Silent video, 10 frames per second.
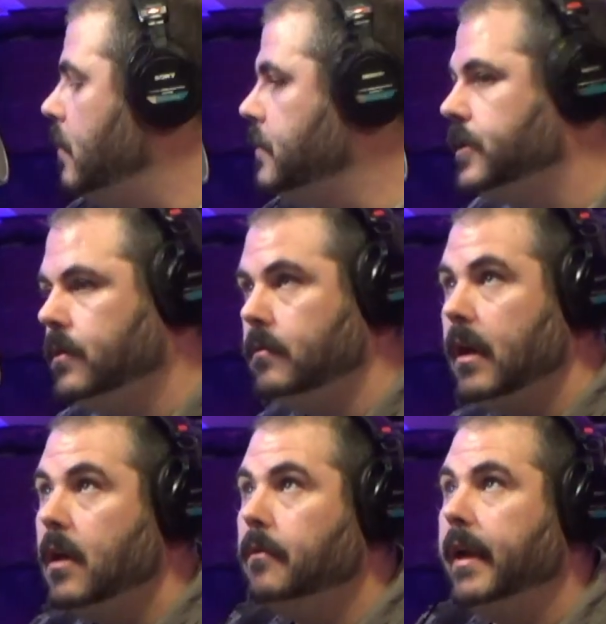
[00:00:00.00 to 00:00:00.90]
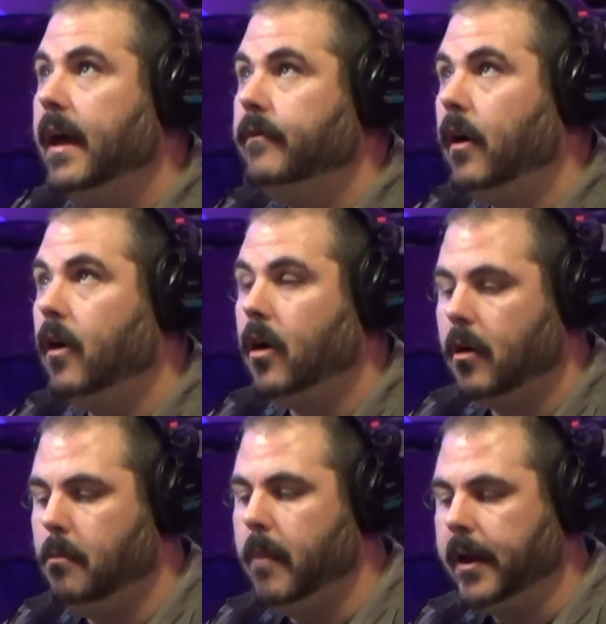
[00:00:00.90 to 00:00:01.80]
So we have
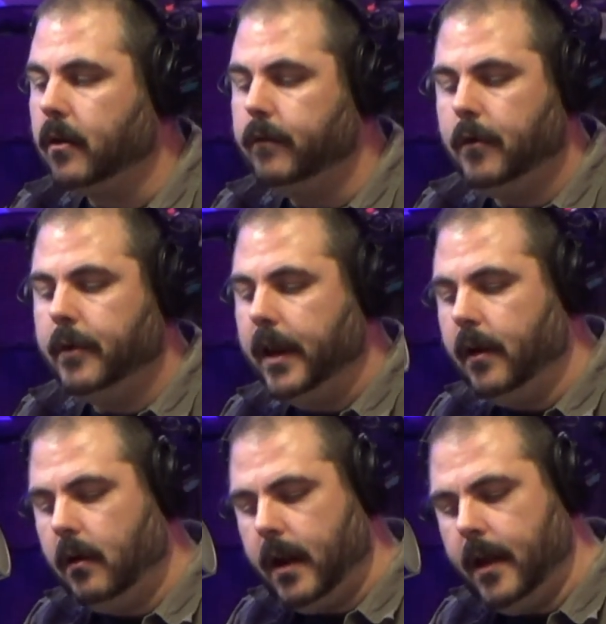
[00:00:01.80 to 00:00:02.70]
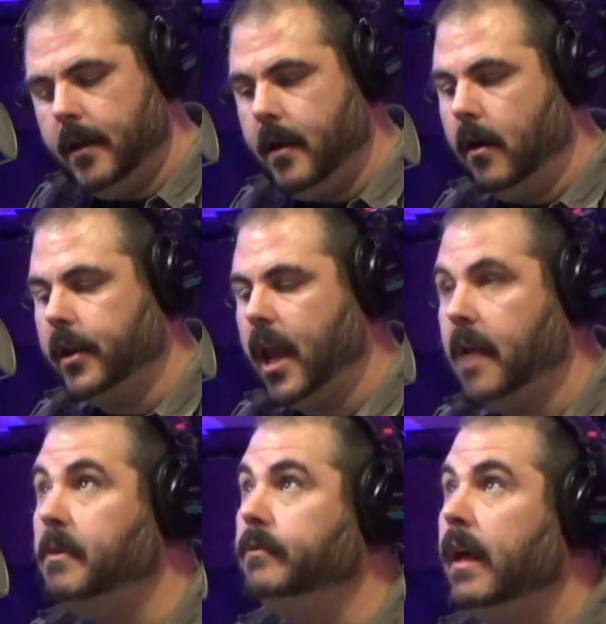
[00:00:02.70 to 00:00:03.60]
our microphone here and our
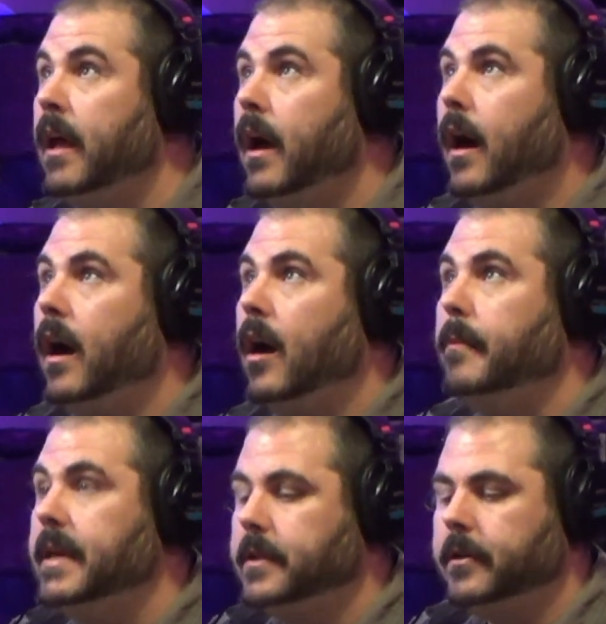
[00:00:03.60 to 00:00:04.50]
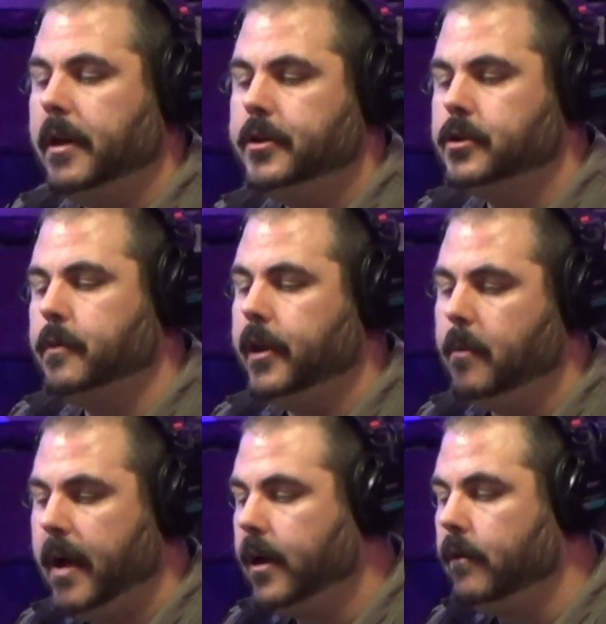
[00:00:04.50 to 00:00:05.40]
cable. Basically, just with
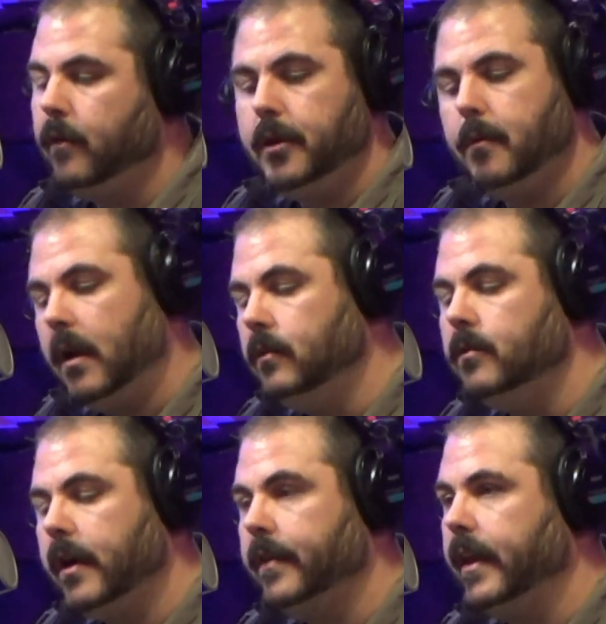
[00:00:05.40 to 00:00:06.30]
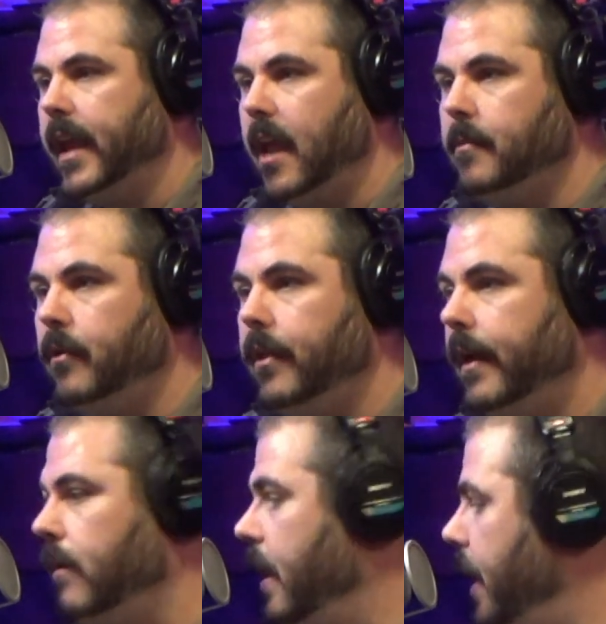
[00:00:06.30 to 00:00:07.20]
your microphone, you want to look at the cable
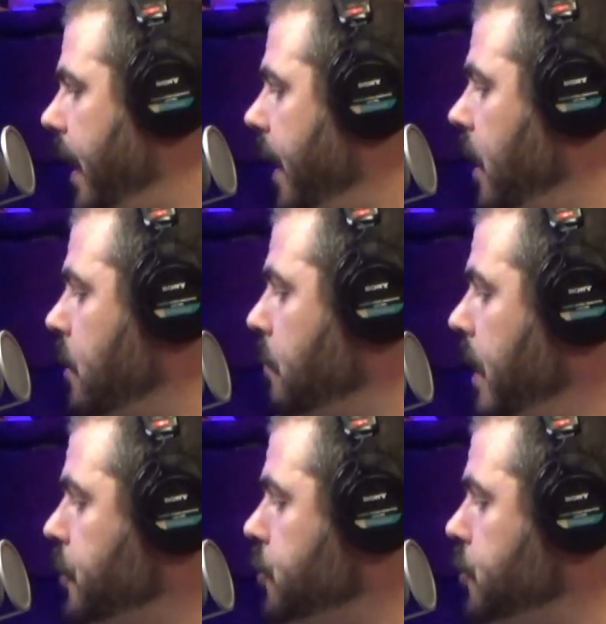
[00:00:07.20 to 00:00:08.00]
there and make